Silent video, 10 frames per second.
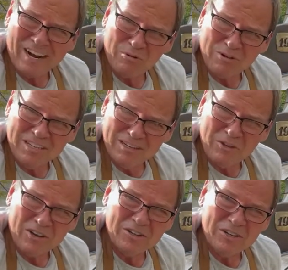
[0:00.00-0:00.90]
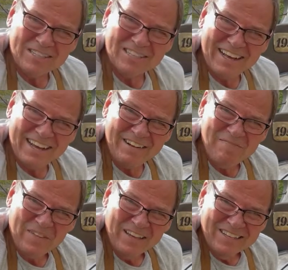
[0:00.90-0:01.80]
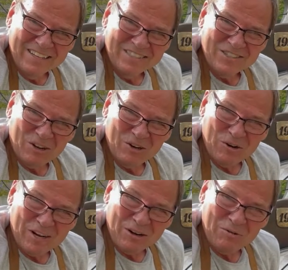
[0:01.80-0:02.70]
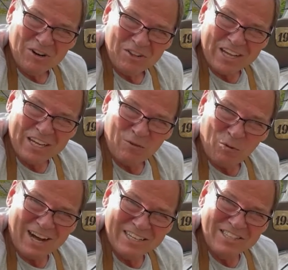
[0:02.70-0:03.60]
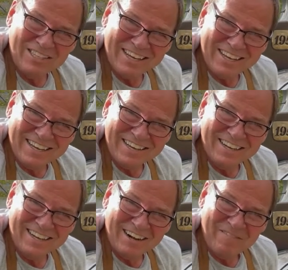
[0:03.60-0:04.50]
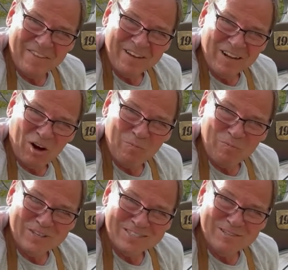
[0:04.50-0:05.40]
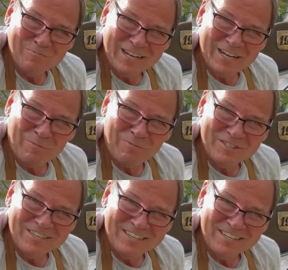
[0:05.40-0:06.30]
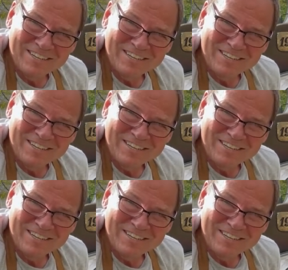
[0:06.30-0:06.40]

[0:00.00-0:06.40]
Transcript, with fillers: We're done with our cook today. So I uh, want to thank you for watching and uh, hope this has been helpful to you.